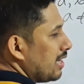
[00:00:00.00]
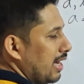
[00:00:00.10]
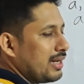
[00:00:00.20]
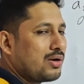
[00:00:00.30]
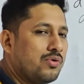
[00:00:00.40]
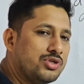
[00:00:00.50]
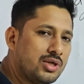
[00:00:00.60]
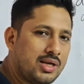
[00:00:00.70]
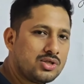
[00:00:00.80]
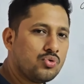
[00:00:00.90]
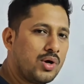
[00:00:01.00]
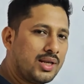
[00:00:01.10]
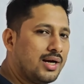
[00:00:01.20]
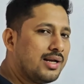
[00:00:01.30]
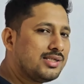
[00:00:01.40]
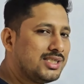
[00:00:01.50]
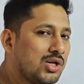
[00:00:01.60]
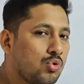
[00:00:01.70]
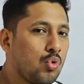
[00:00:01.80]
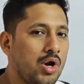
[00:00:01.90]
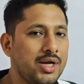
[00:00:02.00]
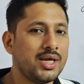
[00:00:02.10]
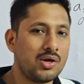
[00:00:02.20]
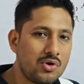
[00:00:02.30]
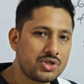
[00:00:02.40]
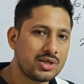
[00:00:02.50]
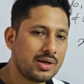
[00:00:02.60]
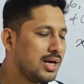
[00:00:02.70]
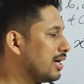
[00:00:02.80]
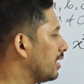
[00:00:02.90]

and the question is whether this is a quadratic equation,